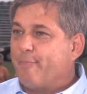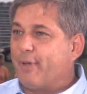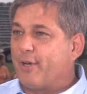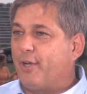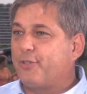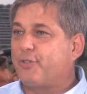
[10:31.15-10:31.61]

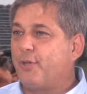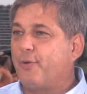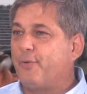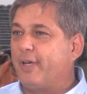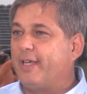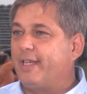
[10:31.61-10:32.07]
But
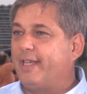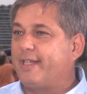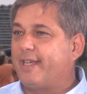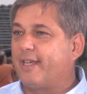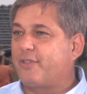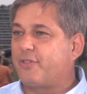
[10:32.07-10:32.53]
also
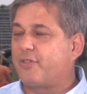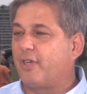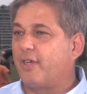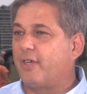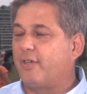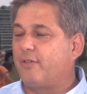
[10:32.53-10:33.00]
it
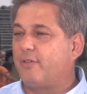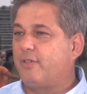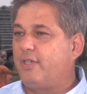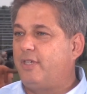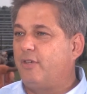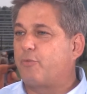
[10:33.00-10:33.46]
gives
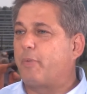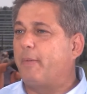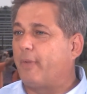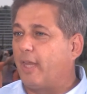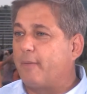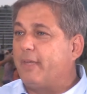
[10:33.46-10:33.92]

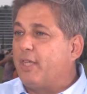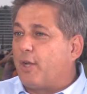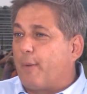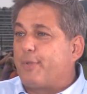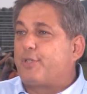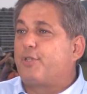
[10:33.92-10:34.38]
people like me
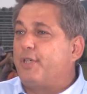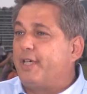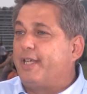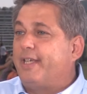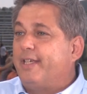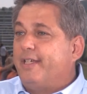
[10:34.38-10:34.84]
an
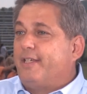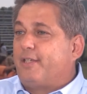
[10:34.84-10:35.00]
opportunity